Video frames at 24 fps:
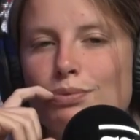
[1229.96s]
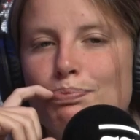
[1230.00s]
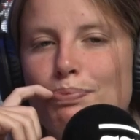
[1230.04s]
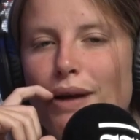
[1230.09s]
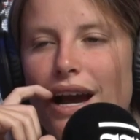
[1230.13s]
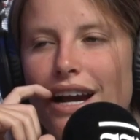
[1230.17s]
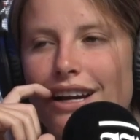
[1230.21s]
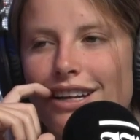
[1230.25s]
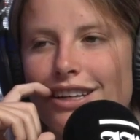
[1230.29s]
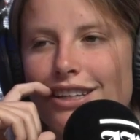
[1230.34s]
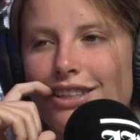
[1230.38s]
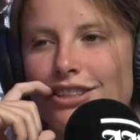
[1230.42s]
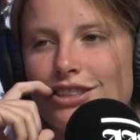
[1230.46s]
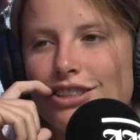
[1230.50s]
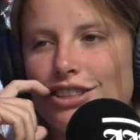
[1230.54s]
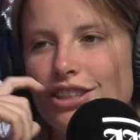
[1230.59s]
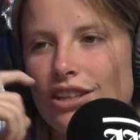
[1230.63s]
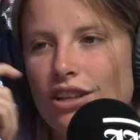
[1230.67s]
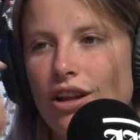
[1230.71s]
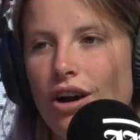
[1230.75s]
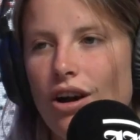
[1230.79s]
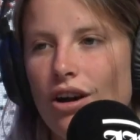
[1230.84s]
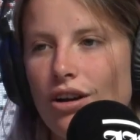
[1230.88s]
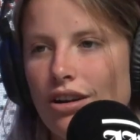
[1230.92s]
backing in
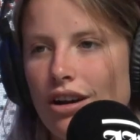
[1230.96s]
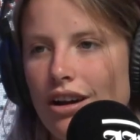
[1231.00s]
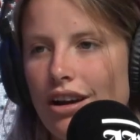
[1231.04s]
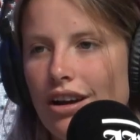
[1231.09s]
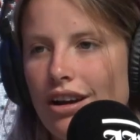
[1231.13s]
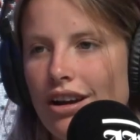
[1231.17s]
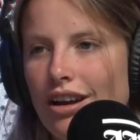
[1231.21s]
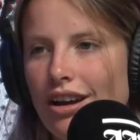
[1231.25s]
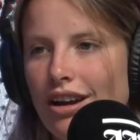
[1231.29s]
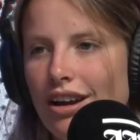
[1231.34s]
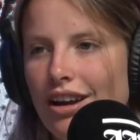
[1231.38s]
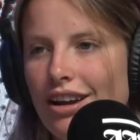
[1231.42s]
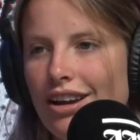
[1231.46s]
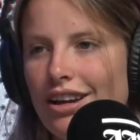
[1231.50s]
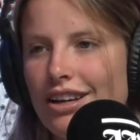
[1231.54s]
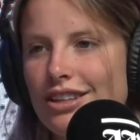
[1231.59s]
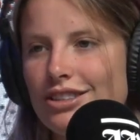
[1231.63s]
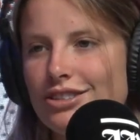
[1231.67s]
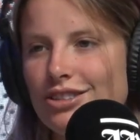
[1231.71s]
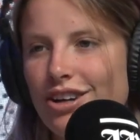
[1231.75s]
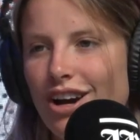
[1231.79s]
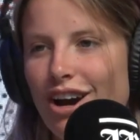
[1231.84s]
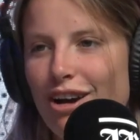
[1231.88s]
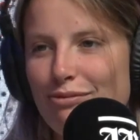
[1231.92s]
Geelong.
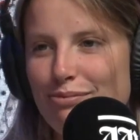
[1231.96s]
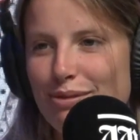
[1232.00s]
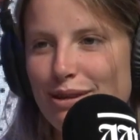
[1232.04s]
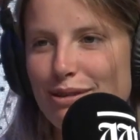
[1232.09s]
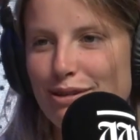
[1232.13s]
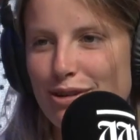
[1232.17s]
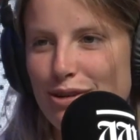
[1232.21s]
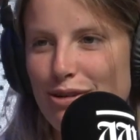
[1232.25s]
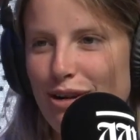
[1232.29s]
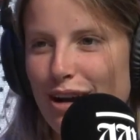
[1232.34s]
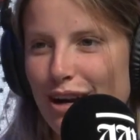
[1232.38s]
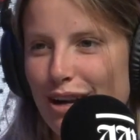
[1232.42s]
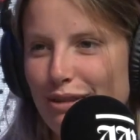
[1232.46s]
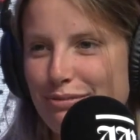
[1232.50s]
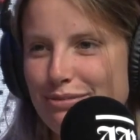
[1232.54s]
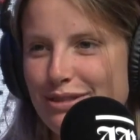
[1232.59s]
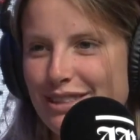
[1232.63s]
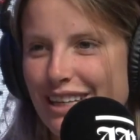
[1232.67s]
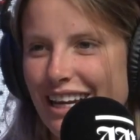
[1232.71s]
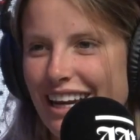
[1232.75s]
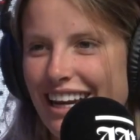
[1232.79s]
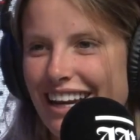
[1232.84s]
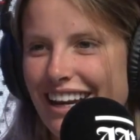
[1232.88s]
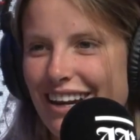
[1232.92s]
So I've been quite
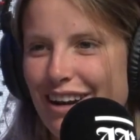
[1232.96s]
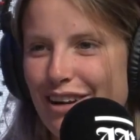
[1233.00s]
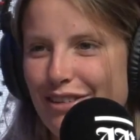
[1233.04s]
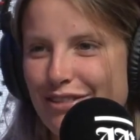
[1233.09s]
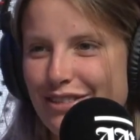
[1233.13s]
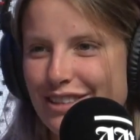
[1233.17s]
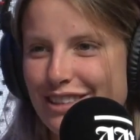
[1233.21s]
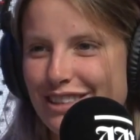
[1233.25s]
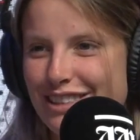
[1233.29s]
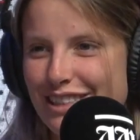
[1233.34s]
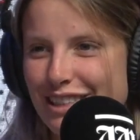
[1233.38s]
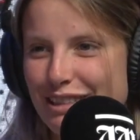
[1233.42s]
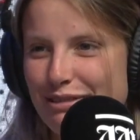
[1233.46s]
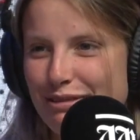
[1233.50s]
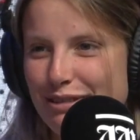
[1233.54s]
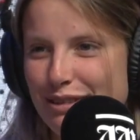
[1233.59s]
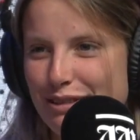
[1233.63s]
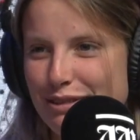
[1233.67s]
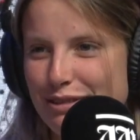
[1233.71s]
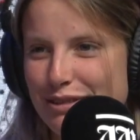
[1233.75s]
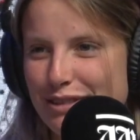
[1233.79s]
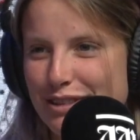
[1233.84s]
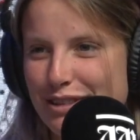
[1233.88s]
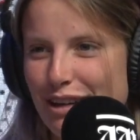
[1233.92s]
upset, obviously, with
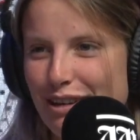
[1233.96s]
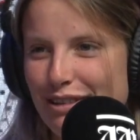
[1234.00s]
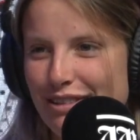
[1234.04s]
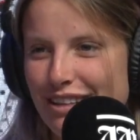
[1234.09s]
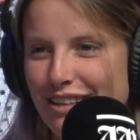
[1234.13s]
the result